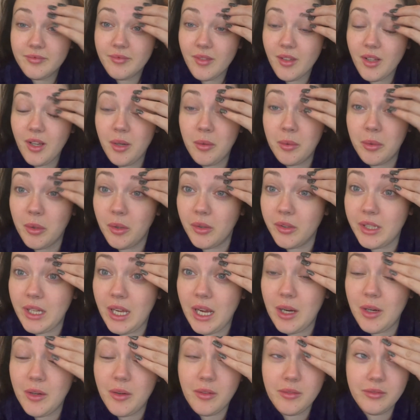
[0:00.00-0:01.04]
oh my God,
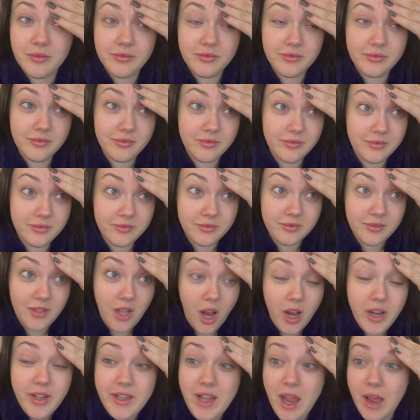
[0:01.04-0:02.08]
how,
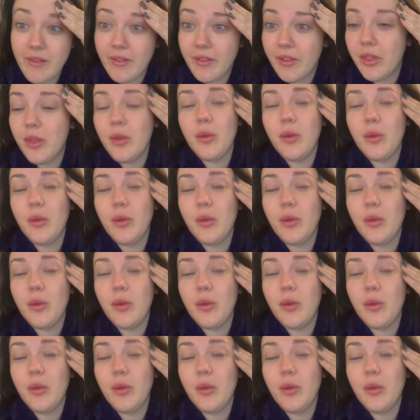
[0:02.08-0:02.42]
I never